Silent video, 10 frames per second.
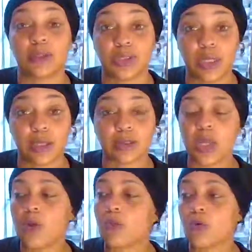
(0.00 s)
chance
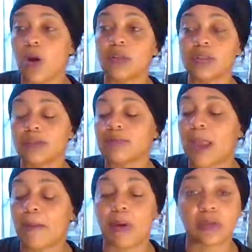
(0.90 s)
regardless if
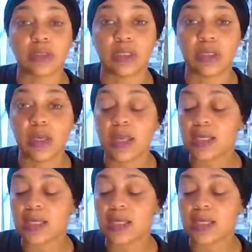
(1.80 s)
that person